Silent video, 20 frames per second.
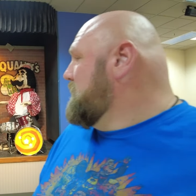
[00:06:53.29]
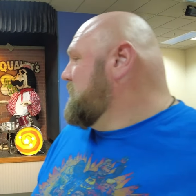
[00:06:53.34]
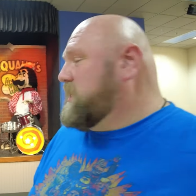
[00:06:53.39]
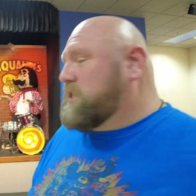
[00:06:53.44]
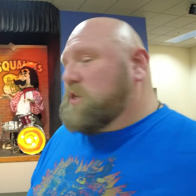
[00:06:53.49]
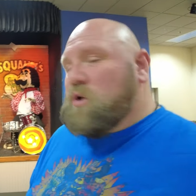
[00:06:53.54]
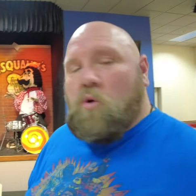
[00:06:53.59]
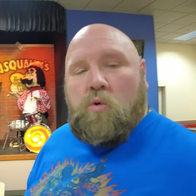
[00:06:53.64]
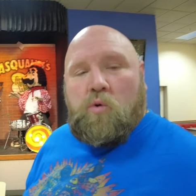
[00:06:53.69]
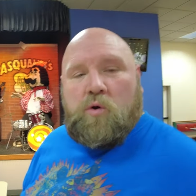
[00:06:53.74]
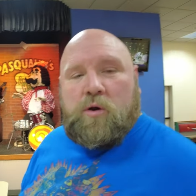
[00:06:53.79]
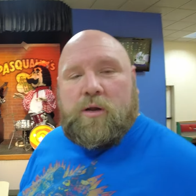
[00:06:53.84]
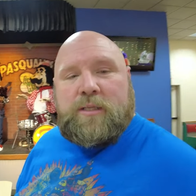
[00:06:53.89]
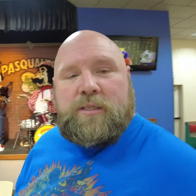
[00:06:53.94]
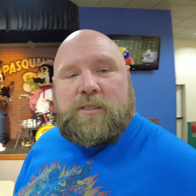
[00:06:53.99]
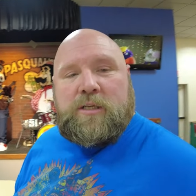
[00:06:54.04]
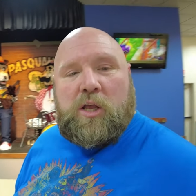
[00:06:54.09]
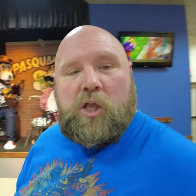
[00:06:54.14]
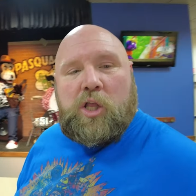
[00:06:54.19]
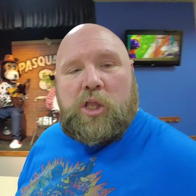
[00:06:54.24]
His
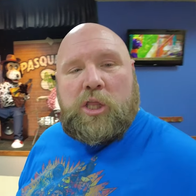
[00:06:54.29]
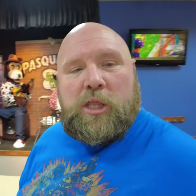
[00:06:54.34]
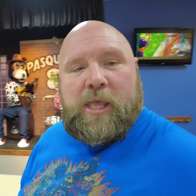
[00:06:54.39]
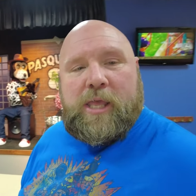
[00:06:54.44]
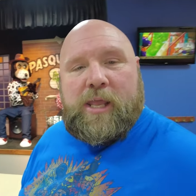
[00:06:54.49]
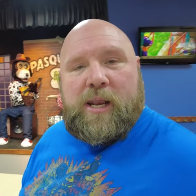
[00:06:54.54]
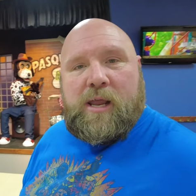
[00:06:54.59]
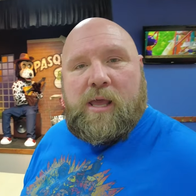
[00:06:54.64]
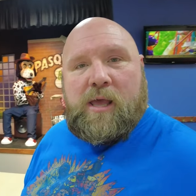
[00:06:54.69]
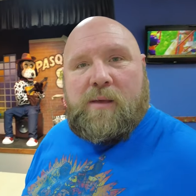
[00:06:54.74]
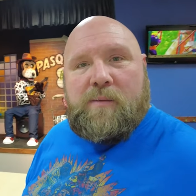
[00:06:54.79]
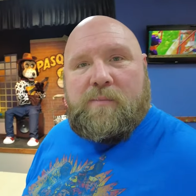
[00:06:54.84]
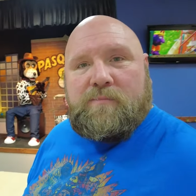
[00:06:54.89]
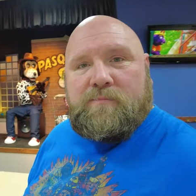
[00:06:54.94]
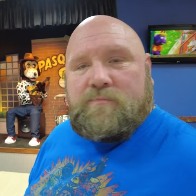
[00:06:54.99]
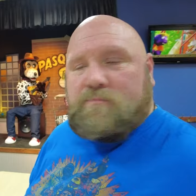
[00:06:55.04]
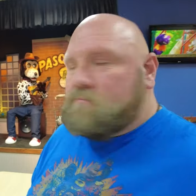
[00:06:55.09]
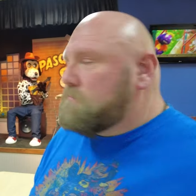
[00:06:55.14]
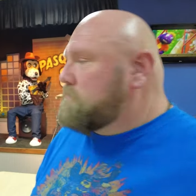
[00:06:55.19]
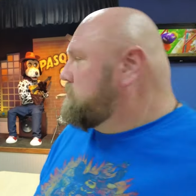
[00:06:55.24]
organs all lit up.
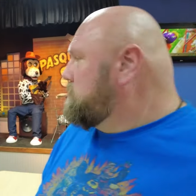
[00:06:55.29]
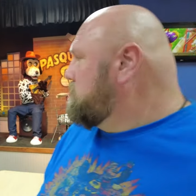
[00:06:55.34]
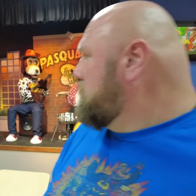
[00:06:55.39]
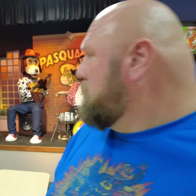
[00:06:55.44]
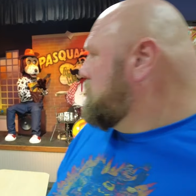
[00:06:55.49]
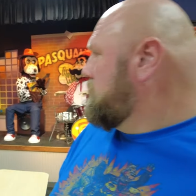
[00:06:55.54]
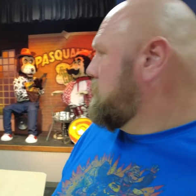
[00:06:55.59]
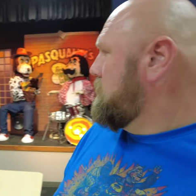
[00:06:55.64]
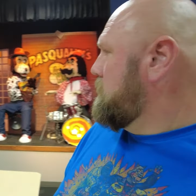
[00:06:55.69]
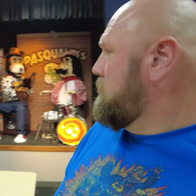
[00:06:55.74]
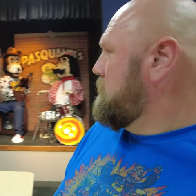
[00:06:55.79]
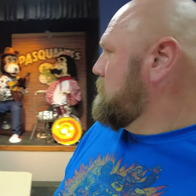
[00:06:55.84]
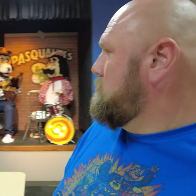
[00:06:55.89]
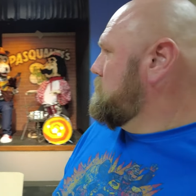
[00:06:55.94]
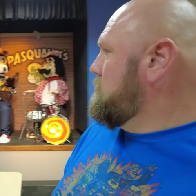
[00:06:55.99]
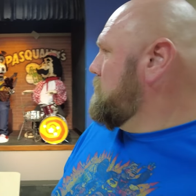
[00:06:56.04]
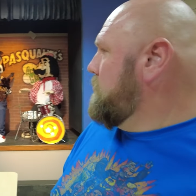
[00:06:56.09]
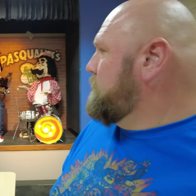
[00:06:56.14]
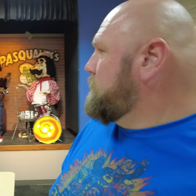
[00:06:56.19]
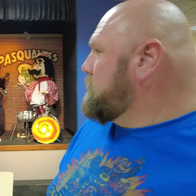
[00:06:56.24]

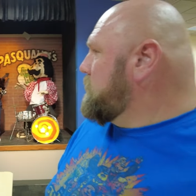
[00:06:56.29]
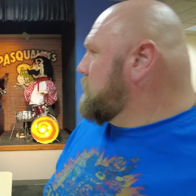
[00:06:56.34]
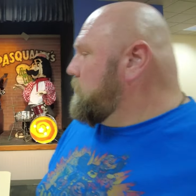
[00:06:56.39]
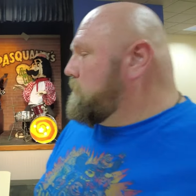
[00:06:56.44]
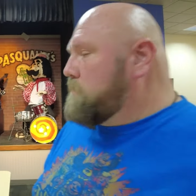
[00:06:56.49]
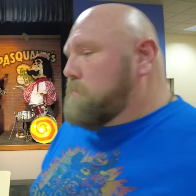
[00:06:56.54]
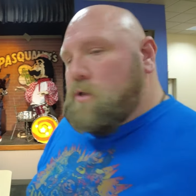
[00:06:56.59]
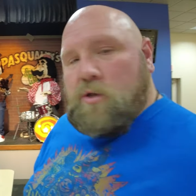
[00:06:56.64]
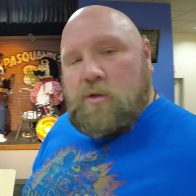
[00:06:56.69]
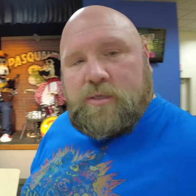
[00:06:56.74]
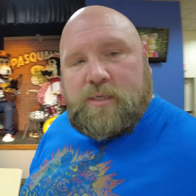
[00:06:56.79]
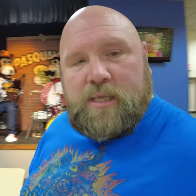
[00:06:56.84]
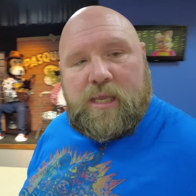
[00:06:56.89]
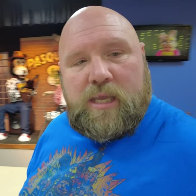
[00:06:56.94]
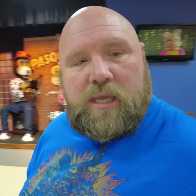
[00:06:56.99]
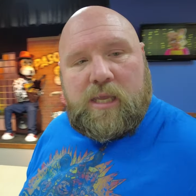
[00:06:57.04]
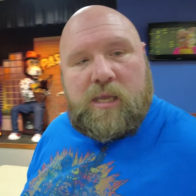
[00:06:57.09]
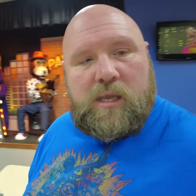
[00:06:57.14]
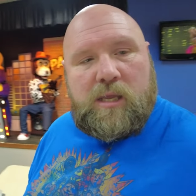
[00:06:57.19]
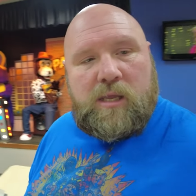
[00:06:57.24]
Moves with the
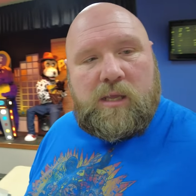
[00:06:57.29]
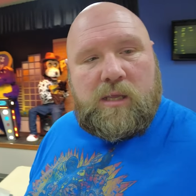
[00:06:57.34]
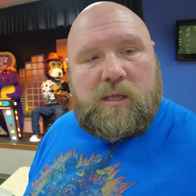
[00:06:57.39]
music.